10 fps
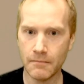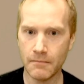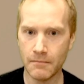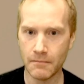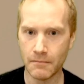
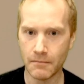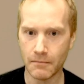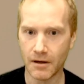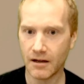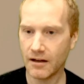
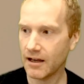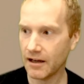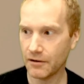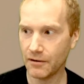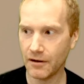I
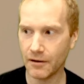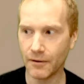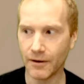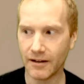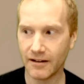don't
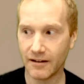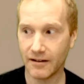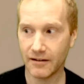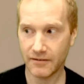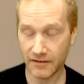know.
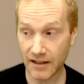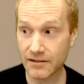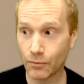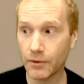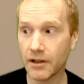That's
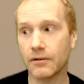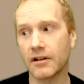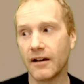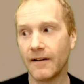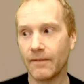
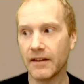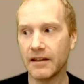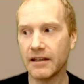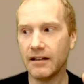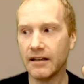weird.
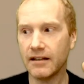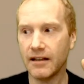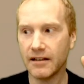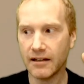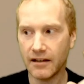
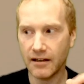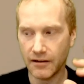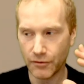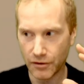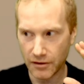Like
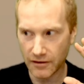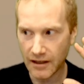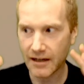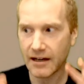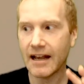
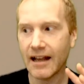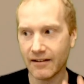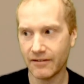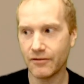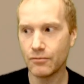that
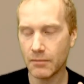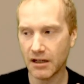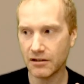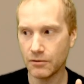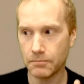has to
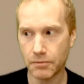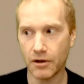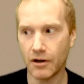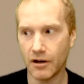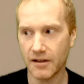make you
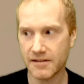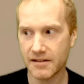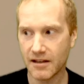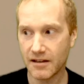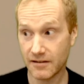pause.
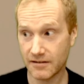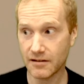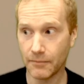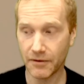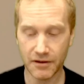
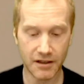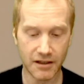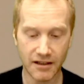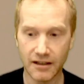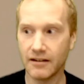
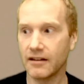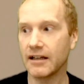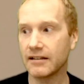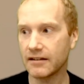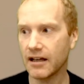Something
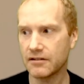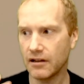like that.